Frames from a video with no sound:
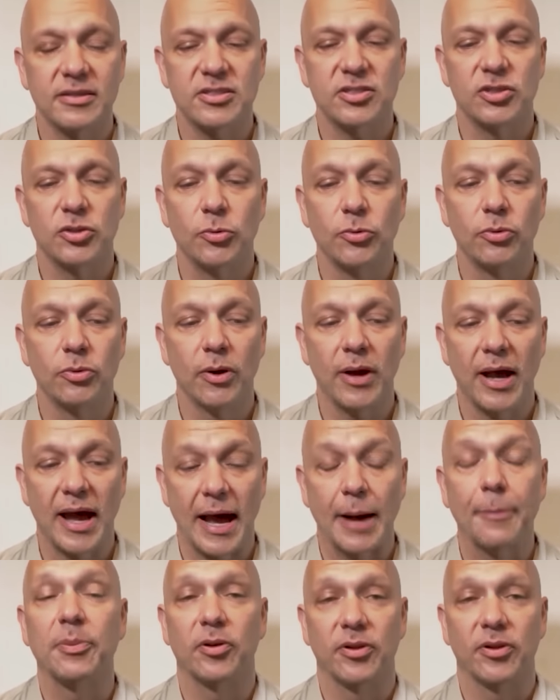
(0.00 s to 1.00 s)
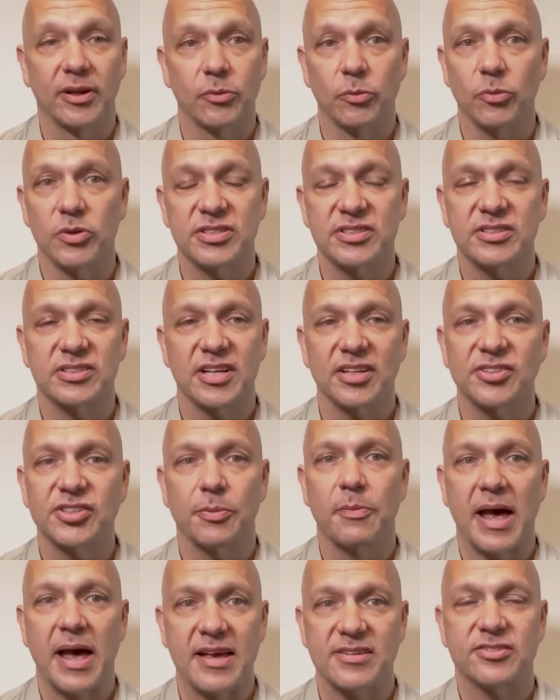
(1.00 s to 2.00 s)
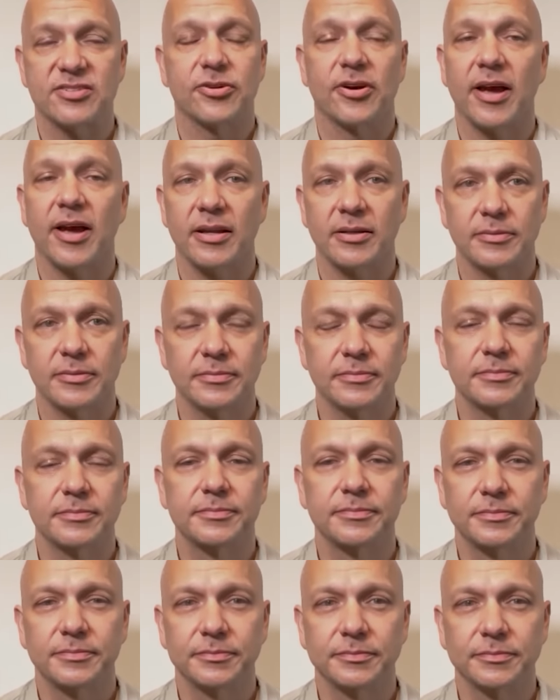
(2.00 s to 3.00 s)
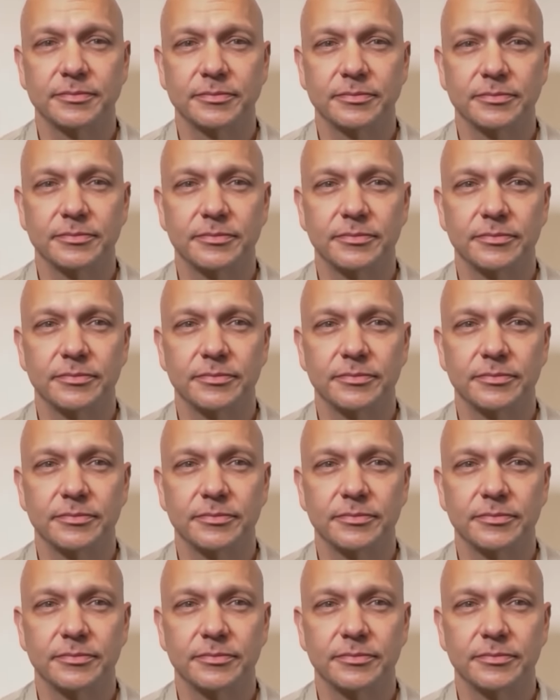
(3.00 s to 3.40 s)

to apple and was such a master at one